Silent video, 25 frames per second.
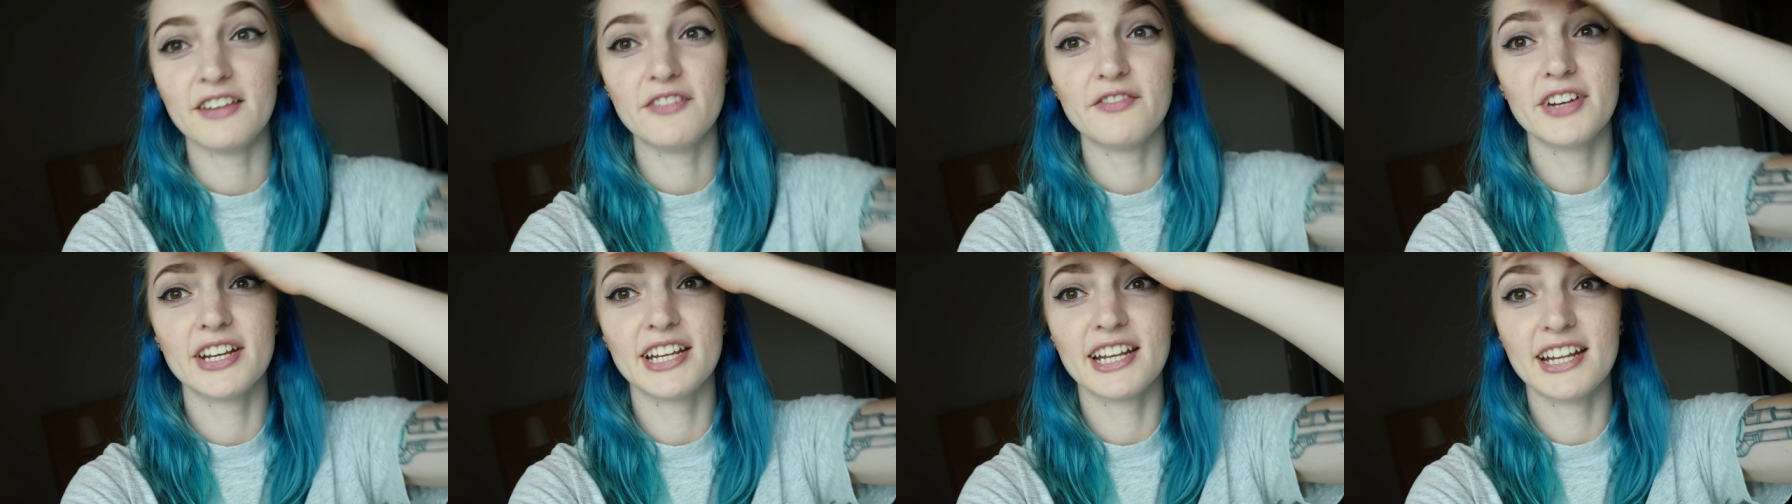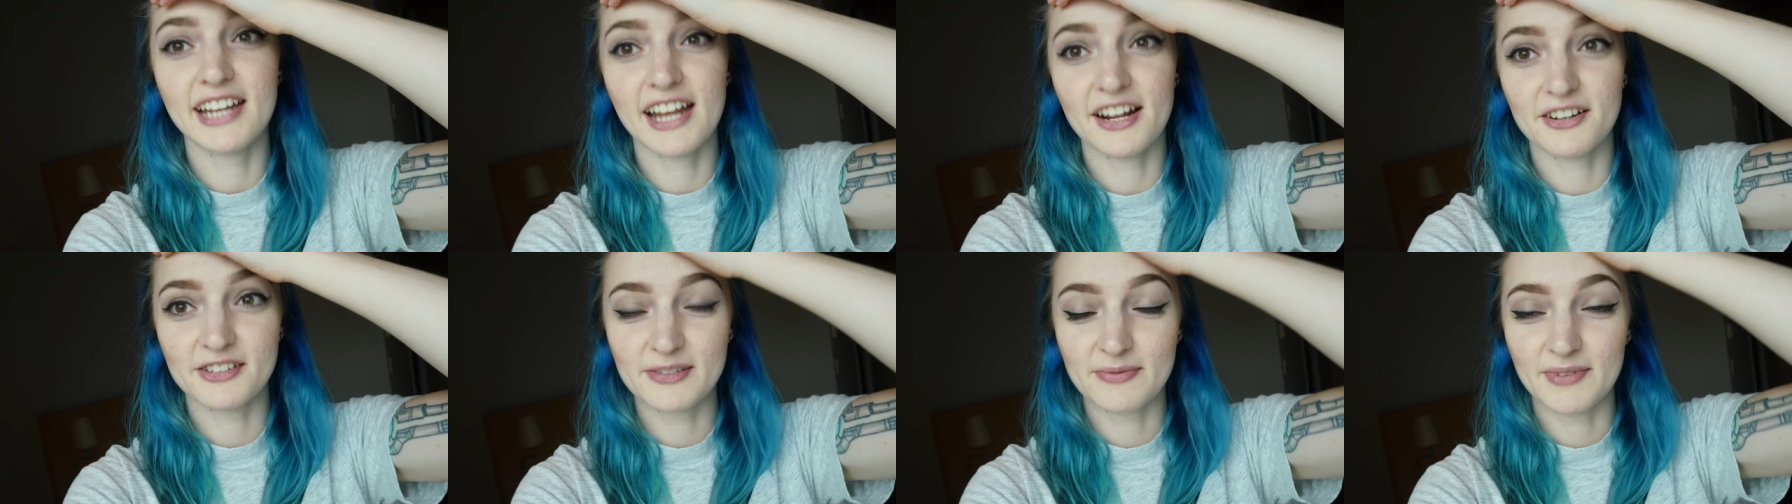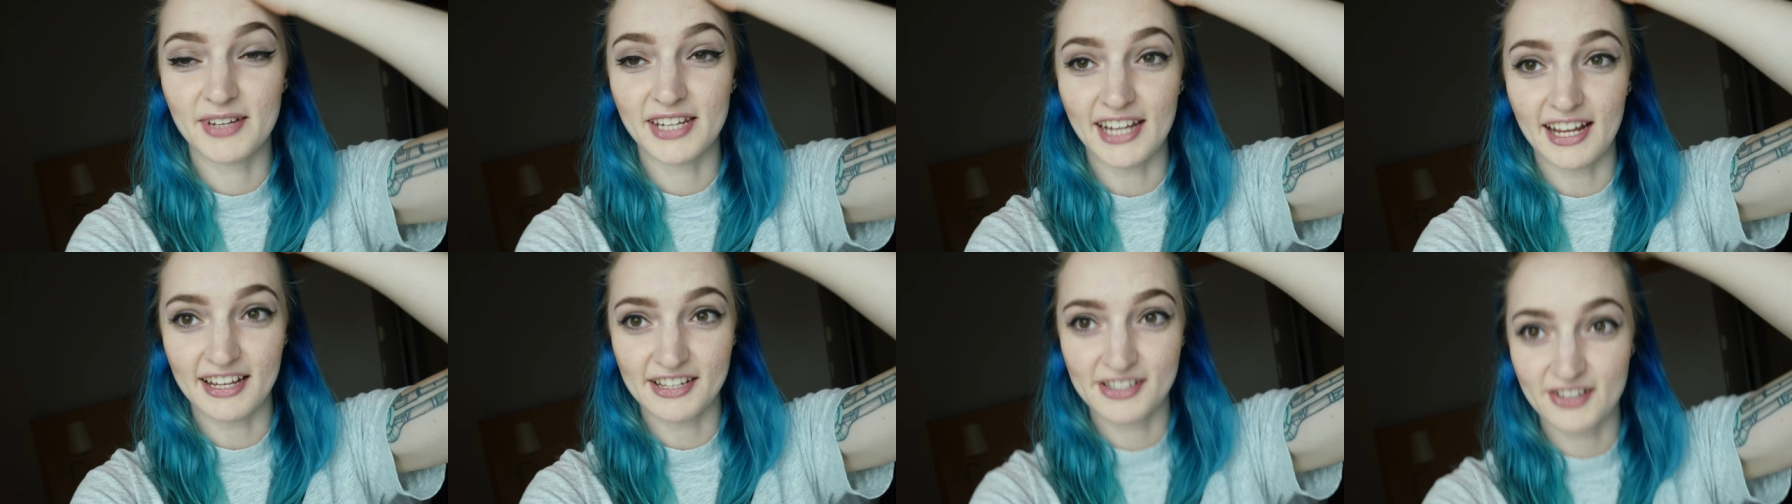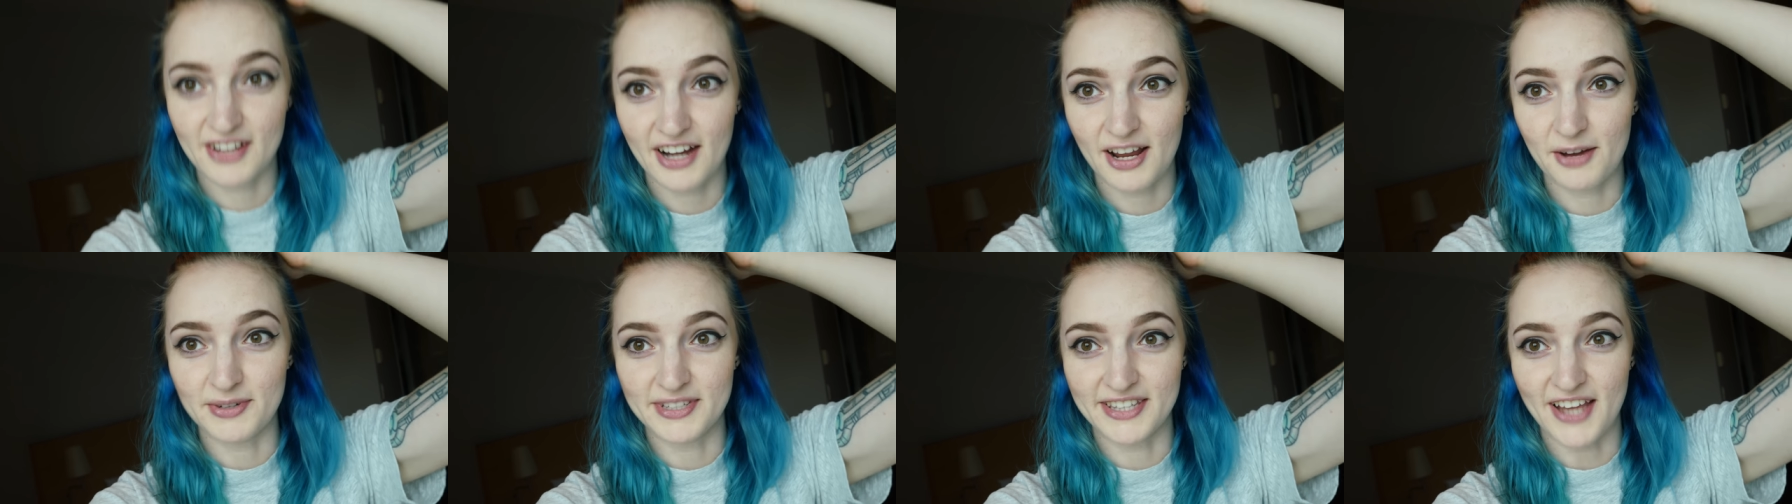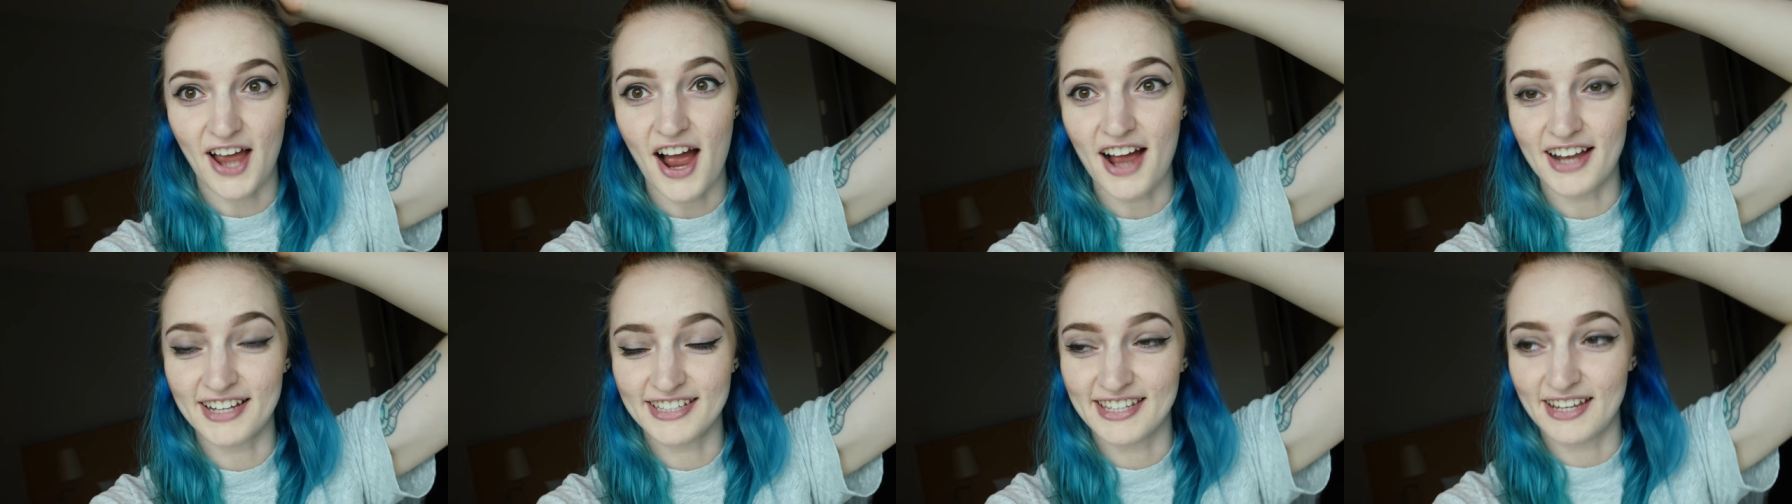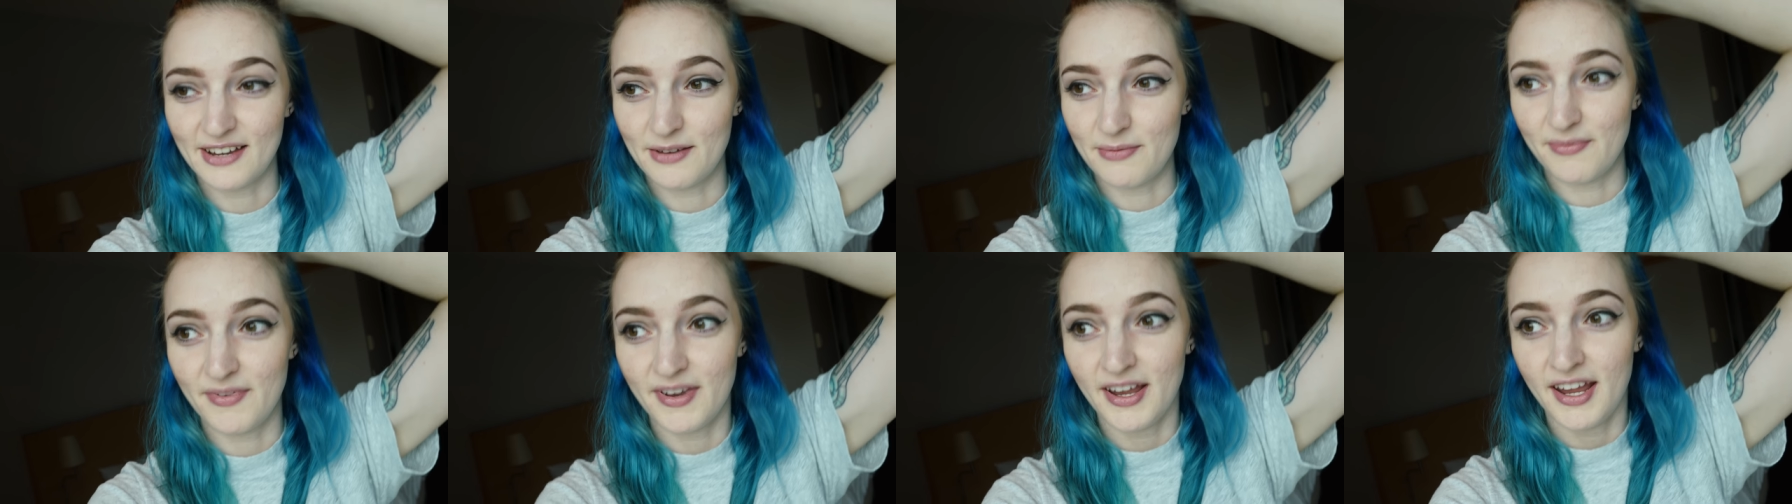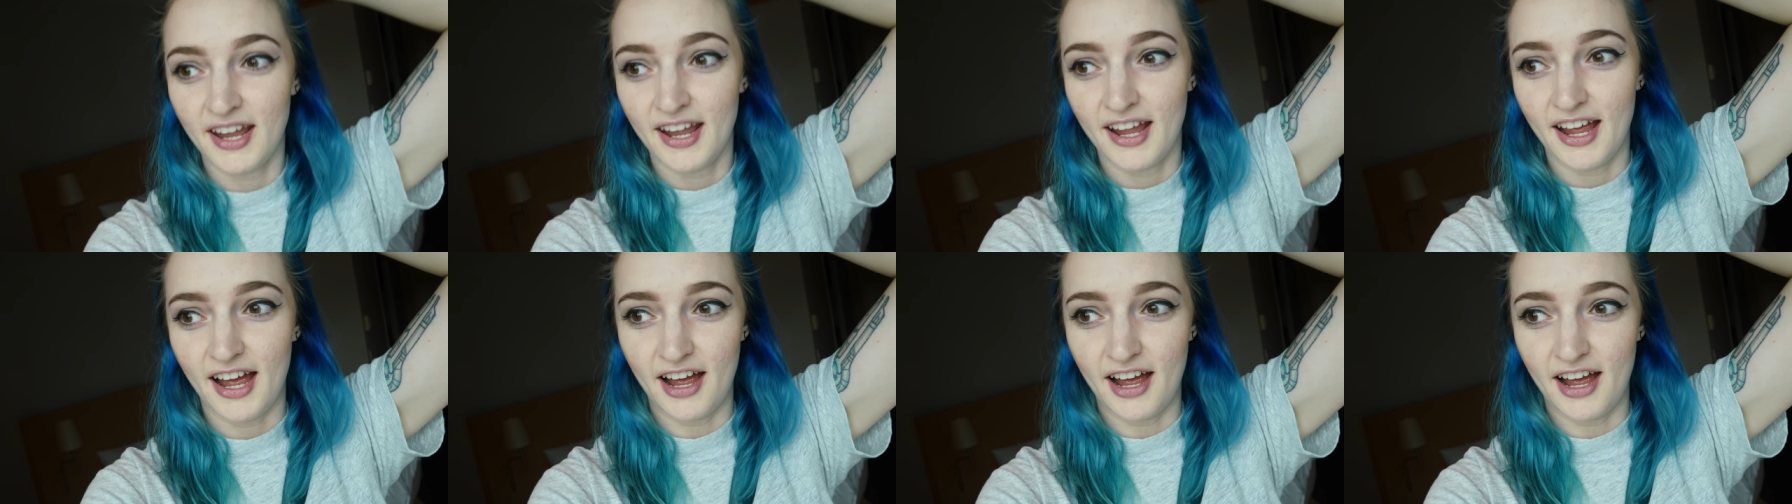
NVIDIA announcement yesterday was awesome.